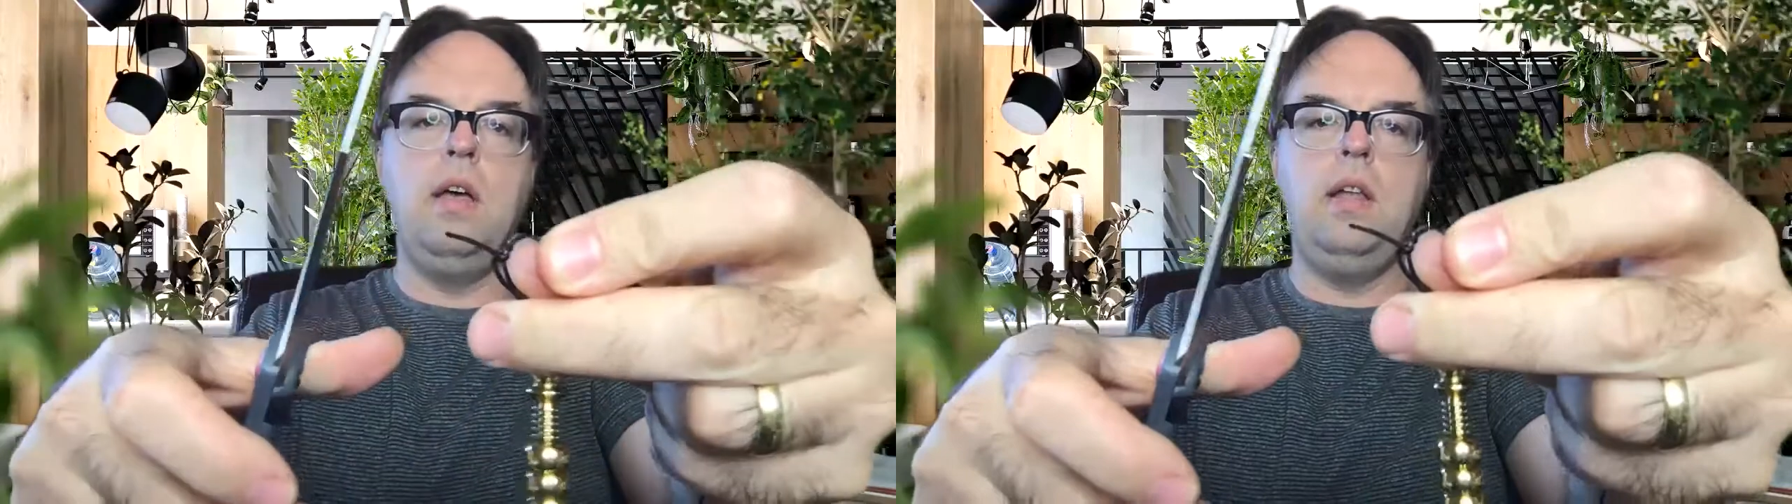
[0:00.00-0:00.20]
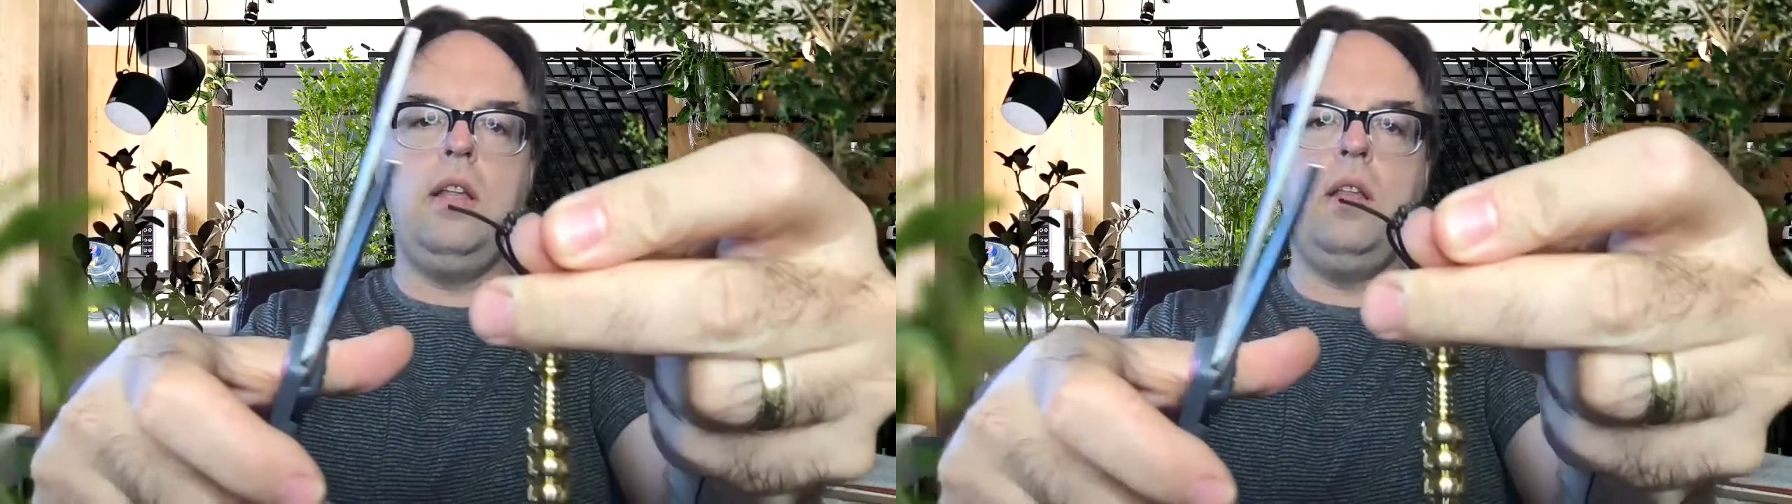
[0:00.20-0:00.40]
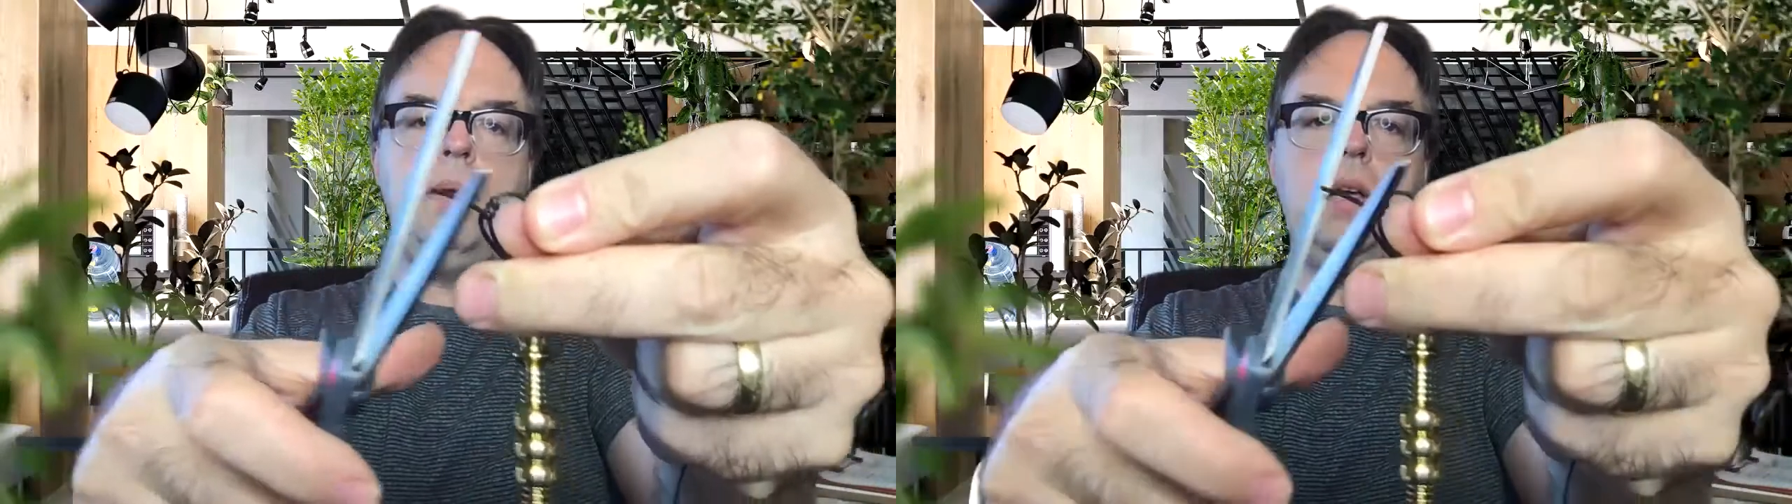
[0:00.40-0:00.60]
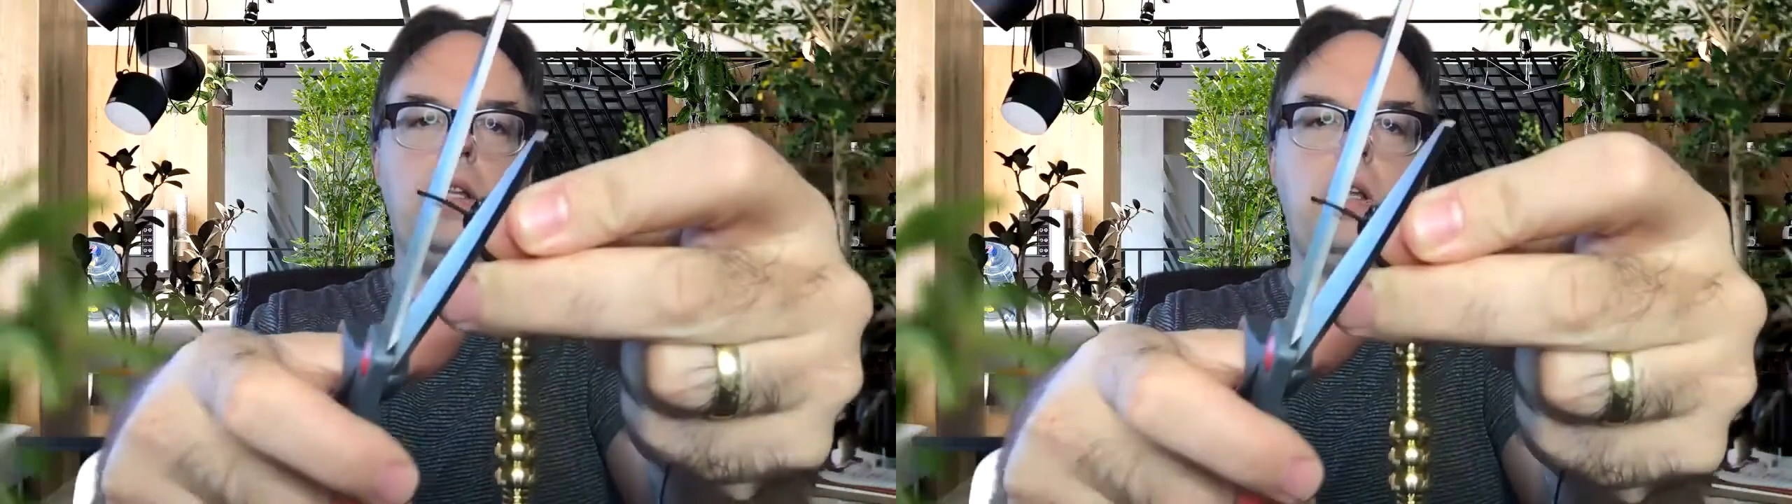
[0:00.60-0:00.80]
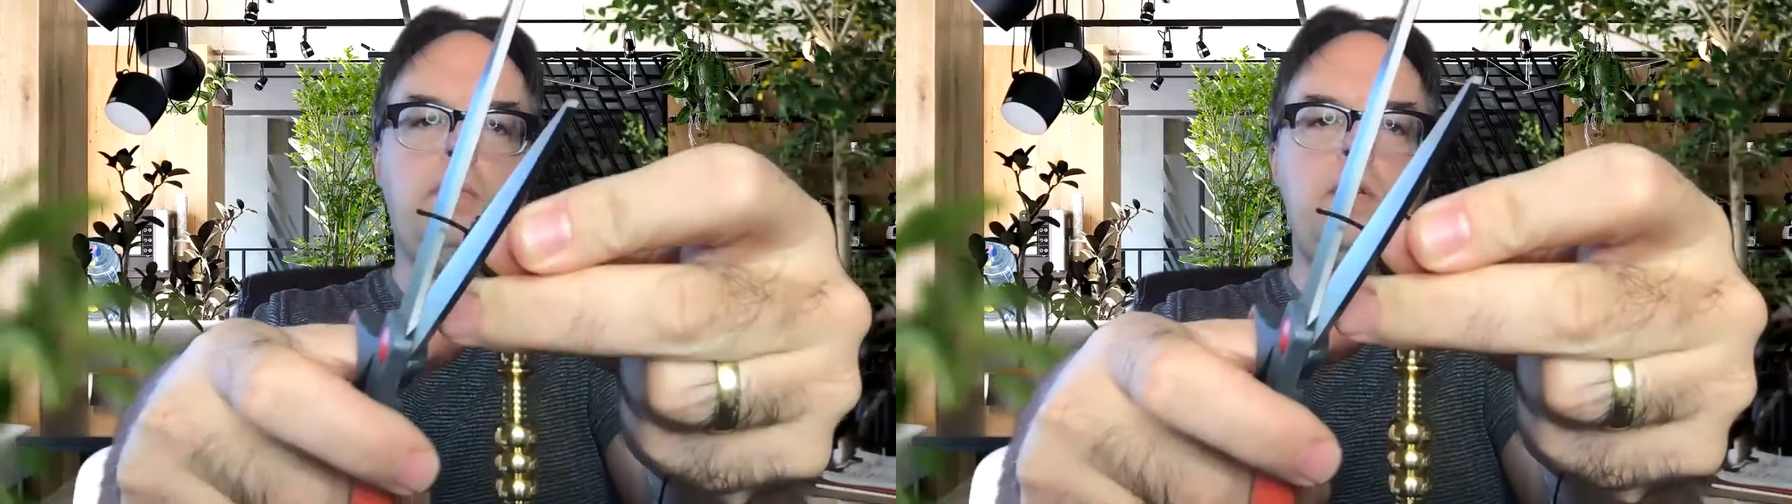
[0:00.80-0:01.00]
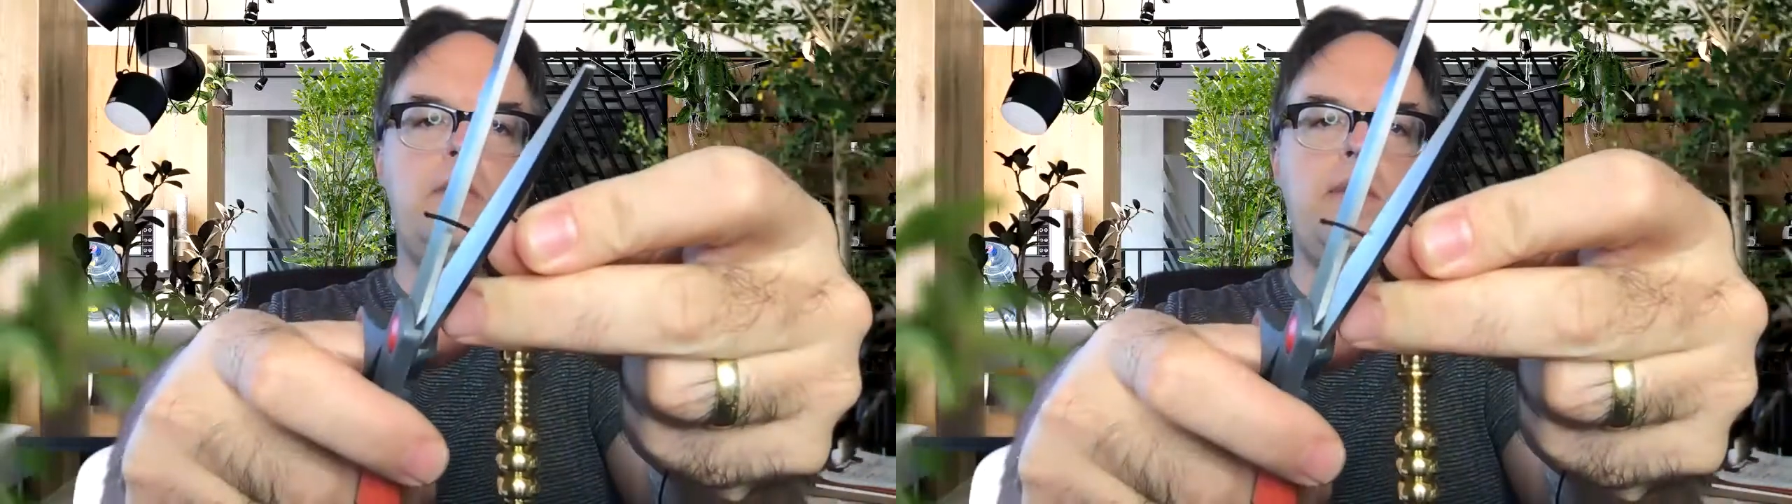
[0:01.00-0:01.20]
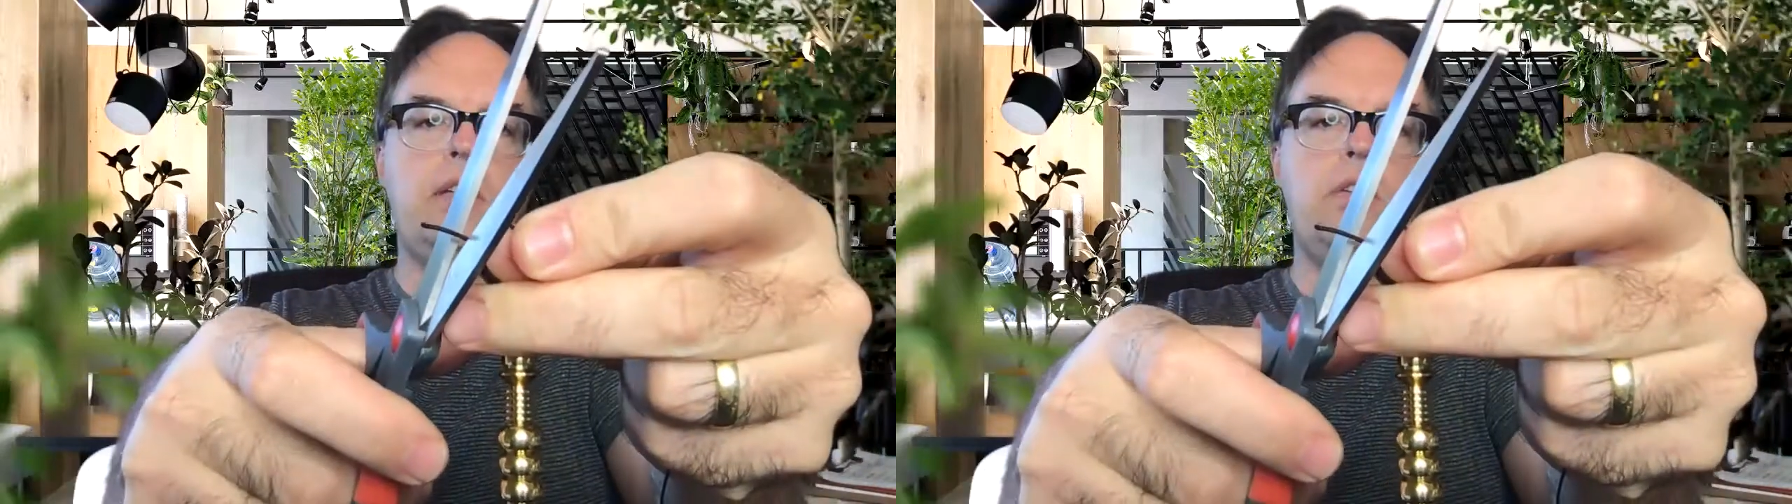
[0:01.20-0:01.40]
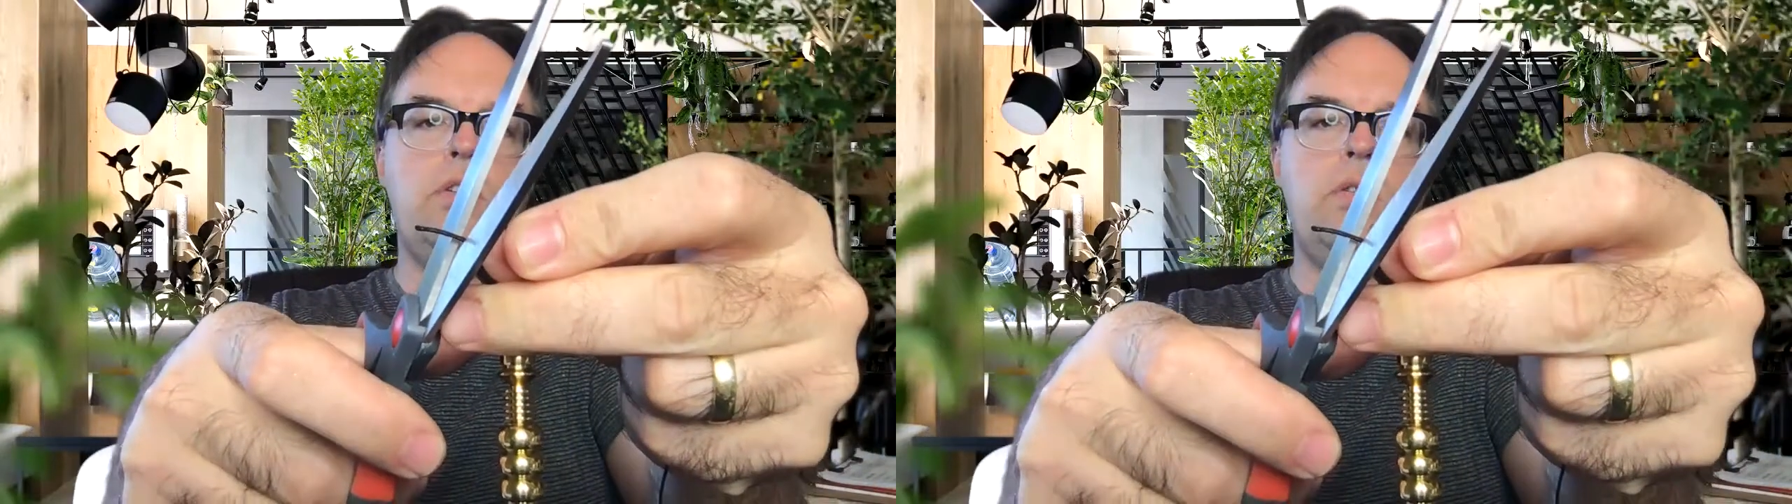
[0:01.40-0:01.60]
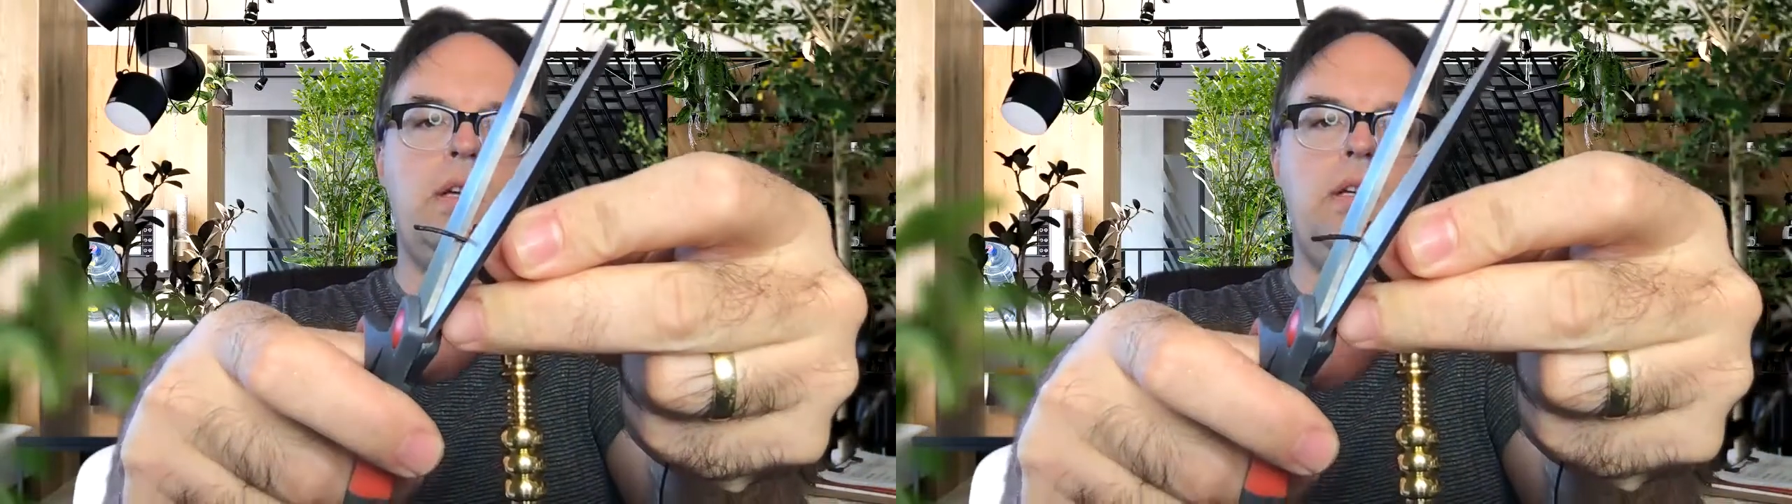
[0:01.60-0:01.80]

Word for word: Now there'll be a little piece of extra string.